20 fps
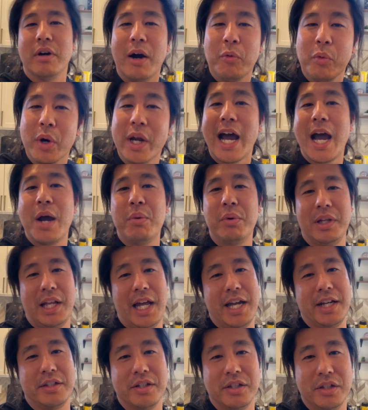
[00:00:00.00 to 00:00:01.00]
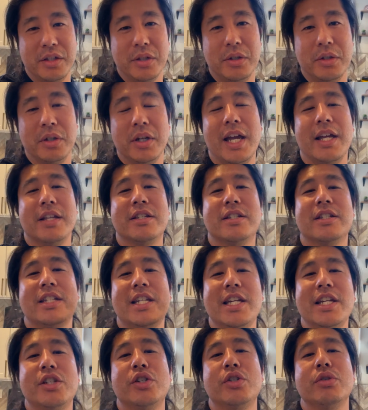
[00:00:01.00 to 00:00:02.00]
What I would like to do is
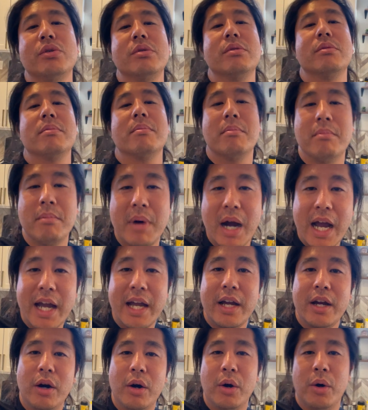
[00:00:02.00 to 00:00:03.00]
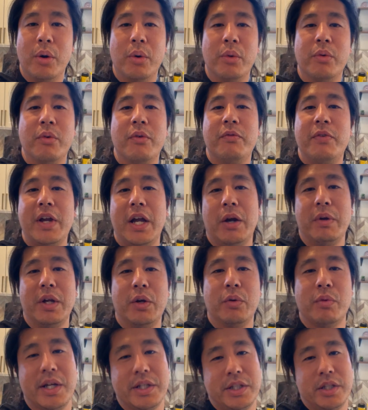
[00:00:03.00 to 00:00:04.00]
teach you my own very
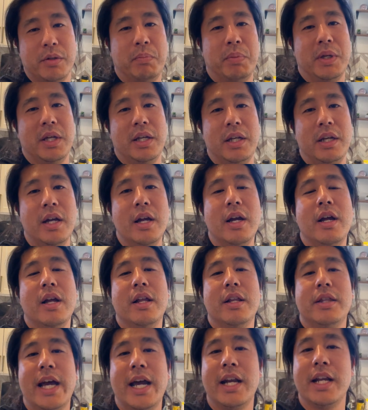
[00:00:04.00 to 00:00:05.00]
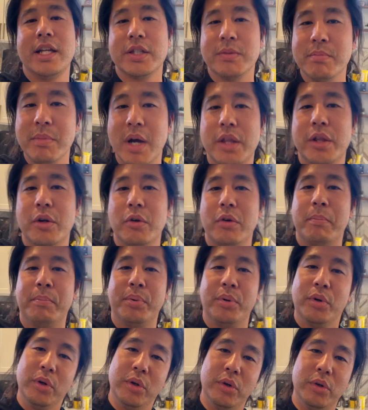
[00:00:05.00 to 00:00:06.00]
recipe that is mother
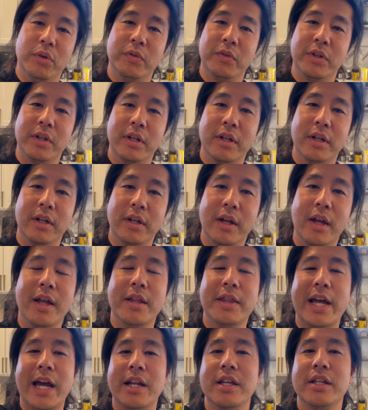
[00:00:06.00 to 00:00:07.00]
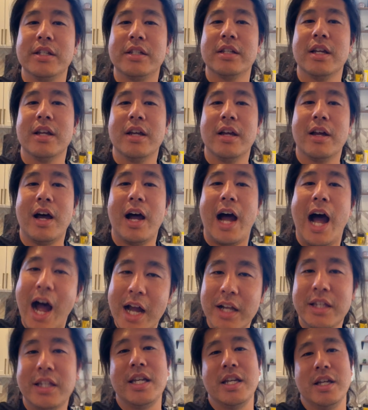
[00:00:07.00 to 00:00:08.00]
approved, that is
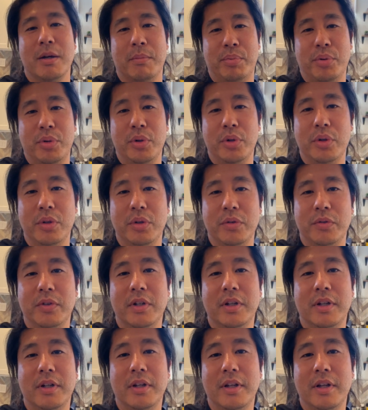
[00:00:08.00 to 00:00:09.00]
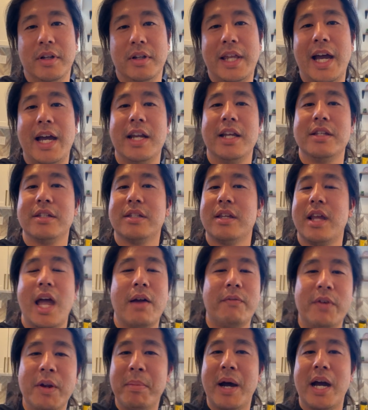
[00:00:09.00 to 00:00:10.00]
auntie approved, that is
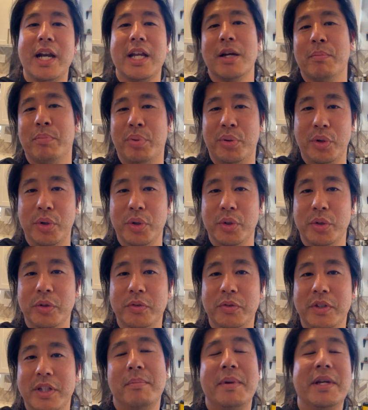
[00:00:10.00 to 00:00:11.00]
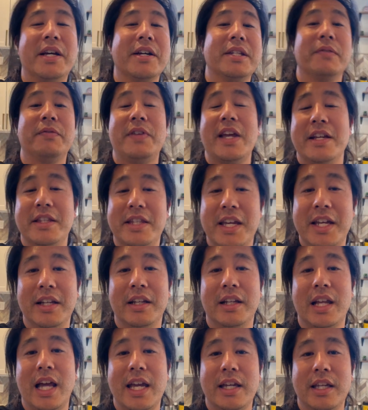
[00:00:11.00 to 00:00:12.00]
everybody approved, because if they
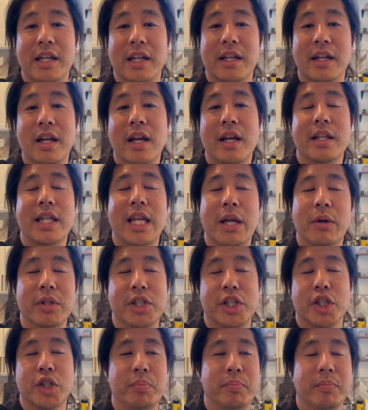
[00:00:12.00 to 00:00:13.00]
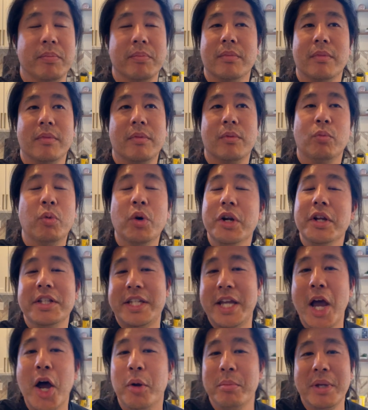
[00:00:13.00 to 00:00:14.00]
didn't like it, they would just wouldn't
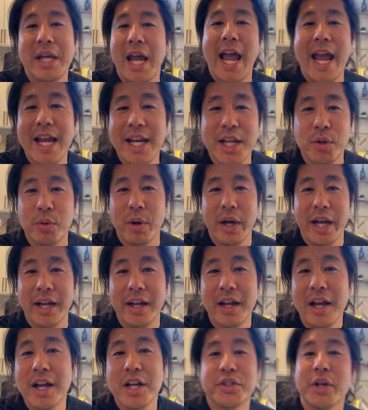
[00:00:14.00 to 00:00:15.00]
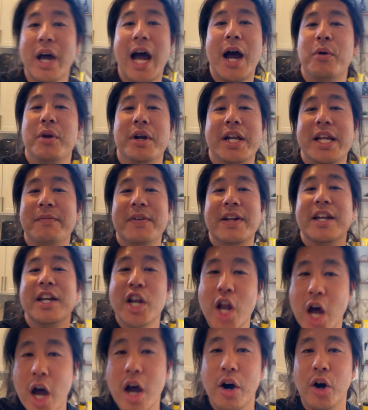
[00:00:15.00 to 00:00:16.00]
tell me anyway, so I wouldn't even
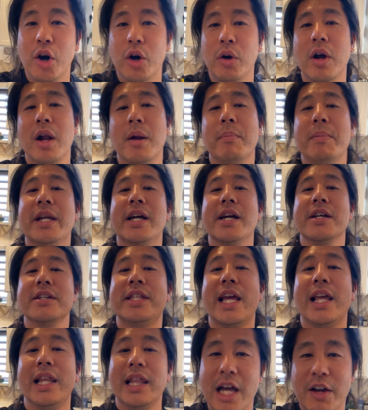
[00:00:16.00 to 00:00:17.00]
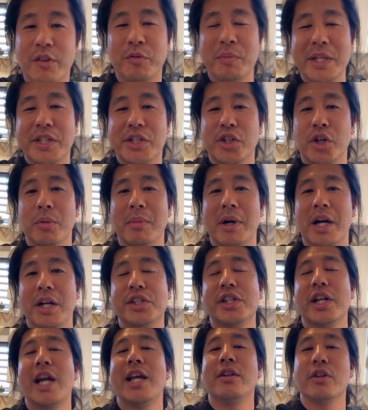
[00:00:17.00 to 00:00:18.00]
know because they love me so
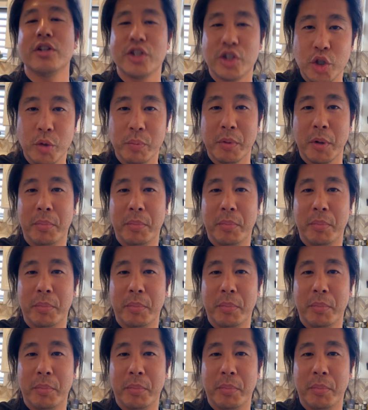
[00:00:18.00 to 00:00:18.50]
much and they're super